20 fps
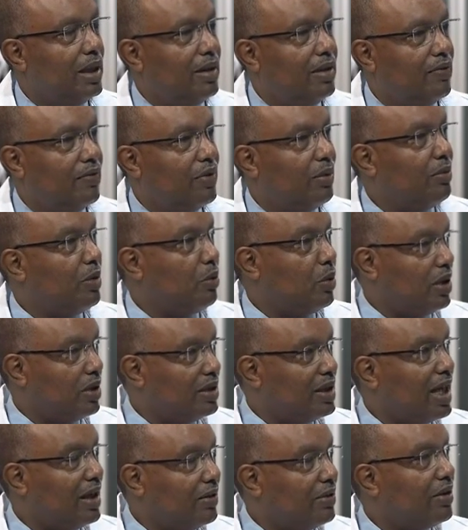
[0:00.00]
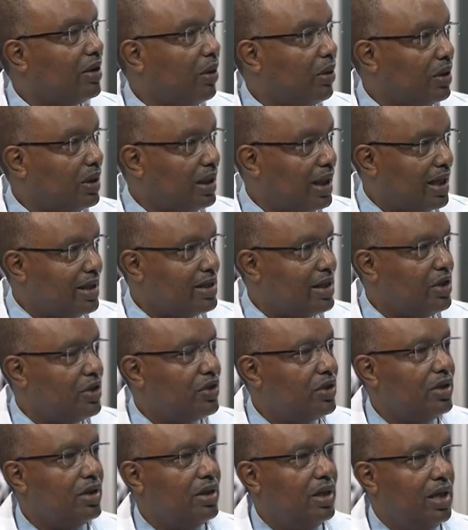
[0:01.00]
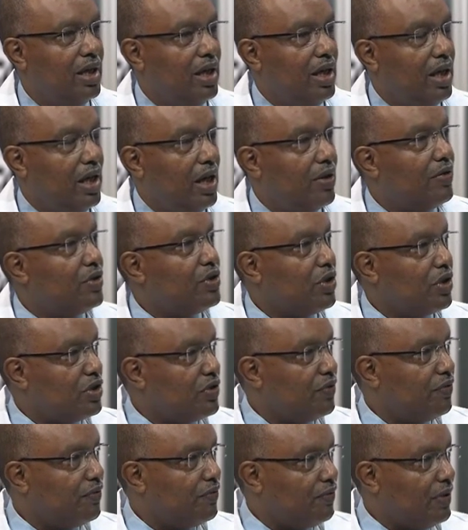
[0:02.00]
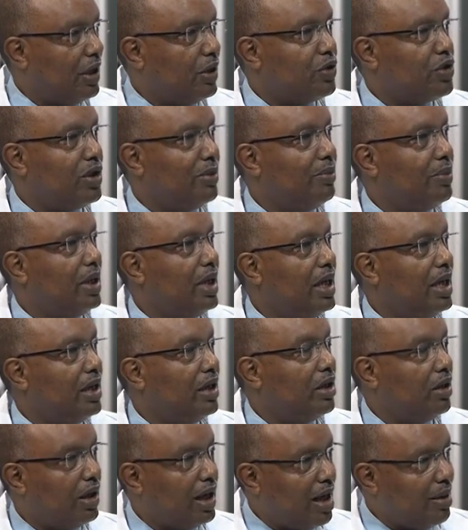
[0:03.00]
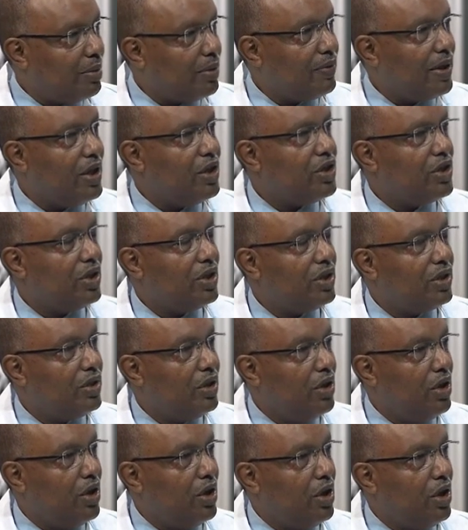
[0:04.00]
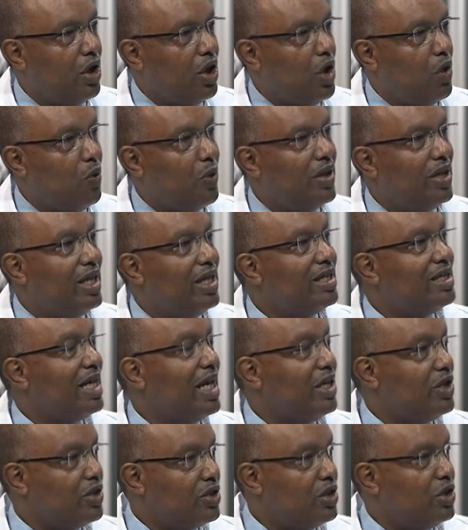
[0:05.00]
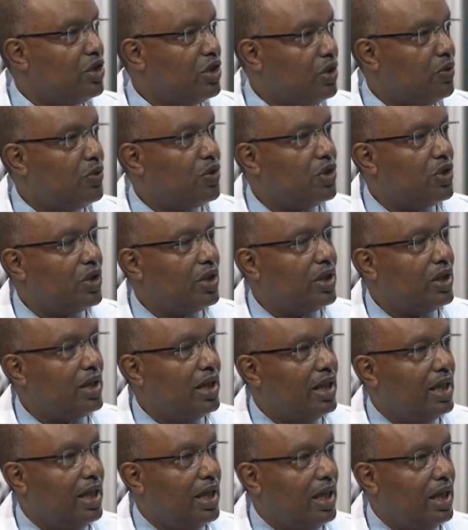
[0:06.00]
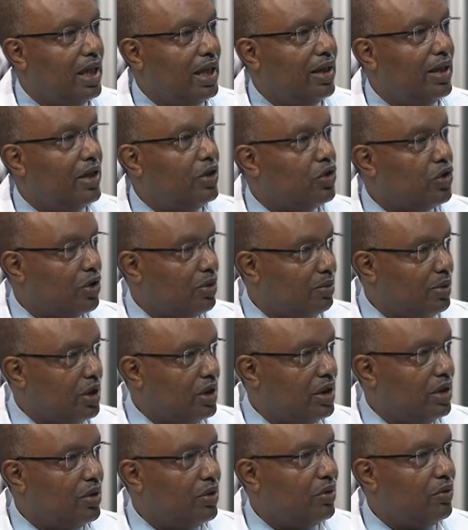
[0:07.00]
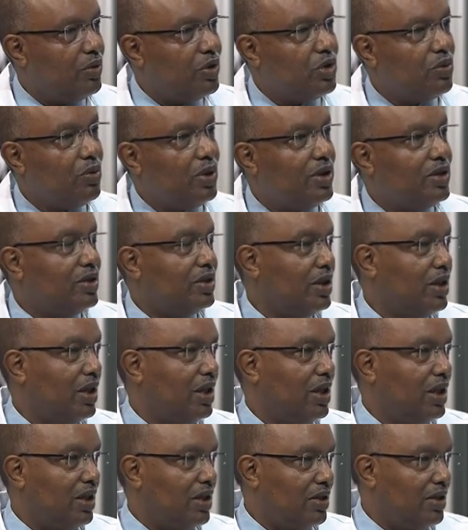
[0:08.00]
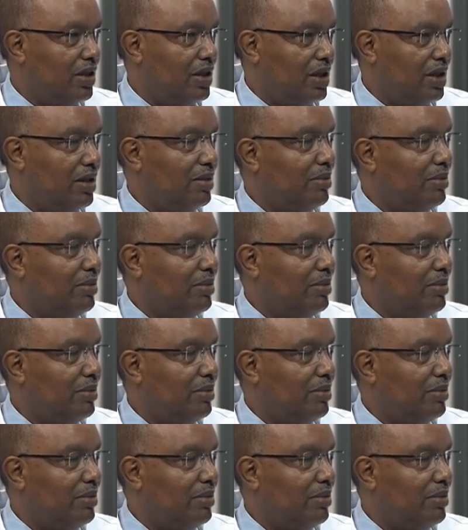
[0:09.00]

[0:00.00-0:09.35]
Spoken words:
from the World Health Organization, a research fellowship in collaboration with his institution in Germany, which was the